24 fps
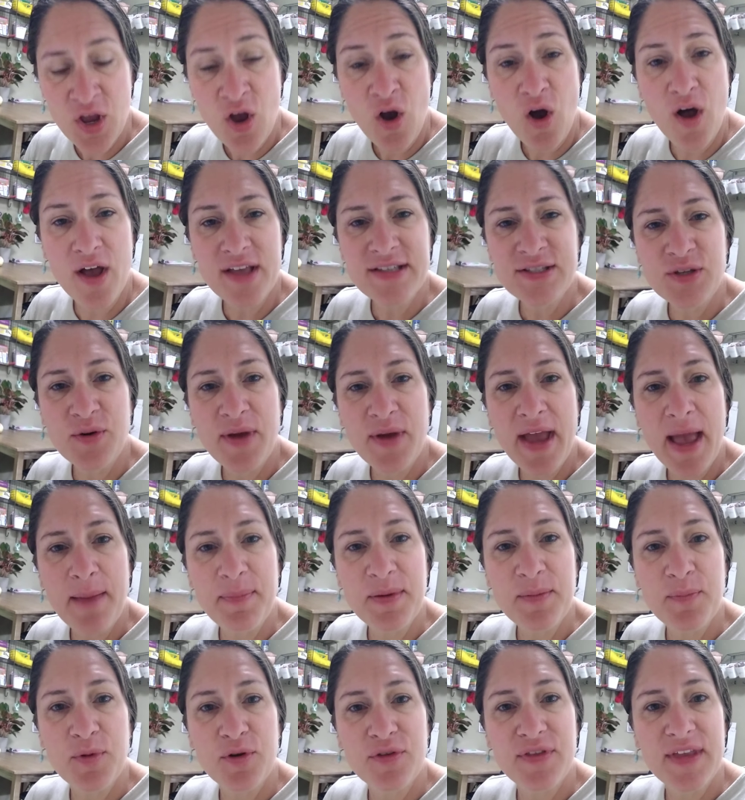Also, happy
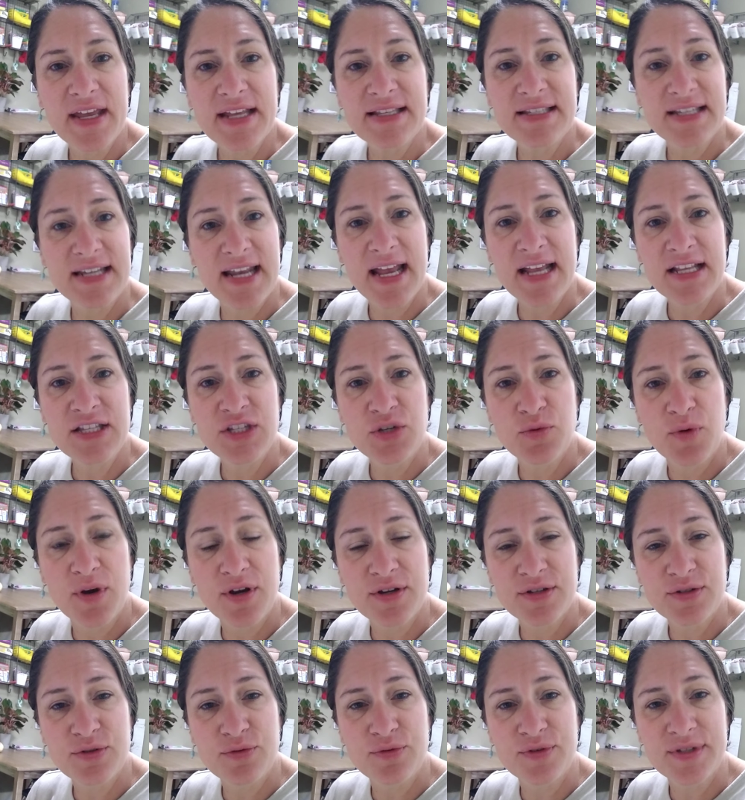birthday today to our
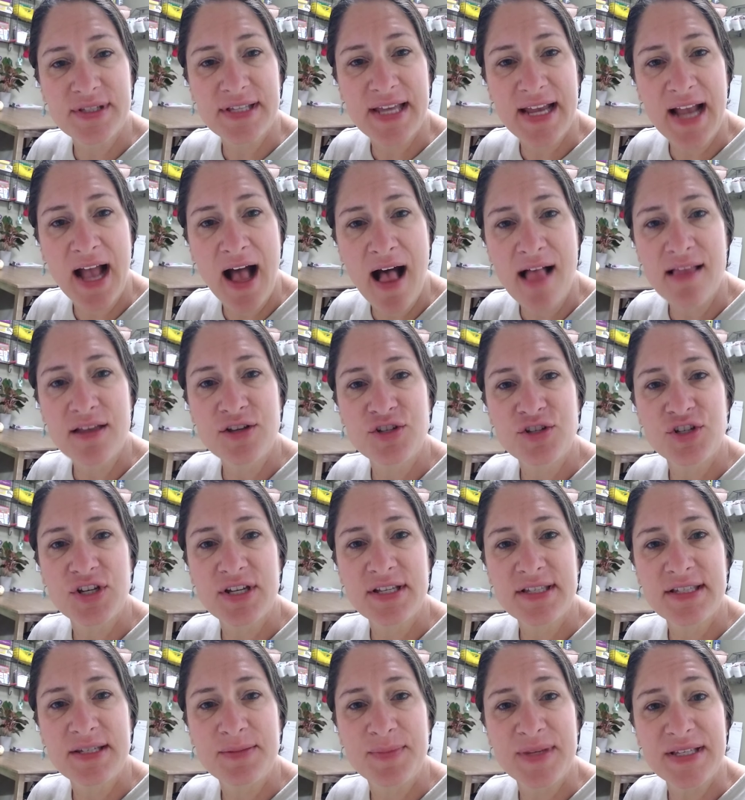school
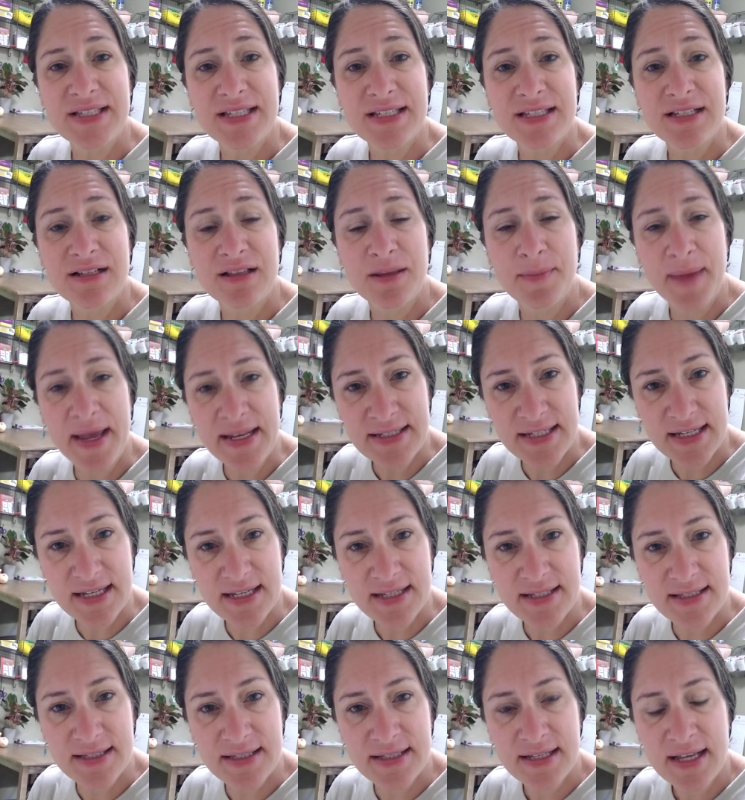psychologist, Mrs.
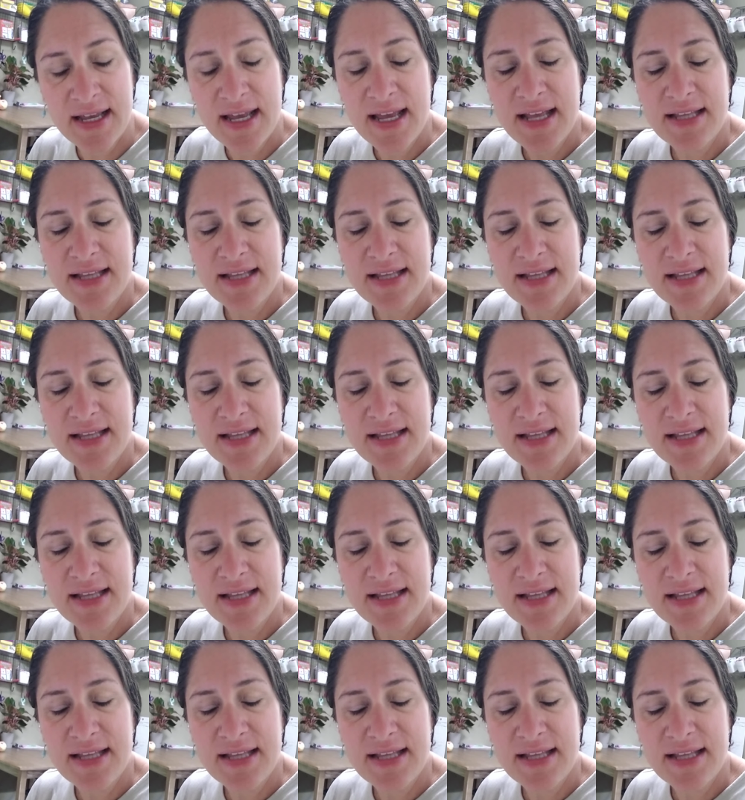Clementis.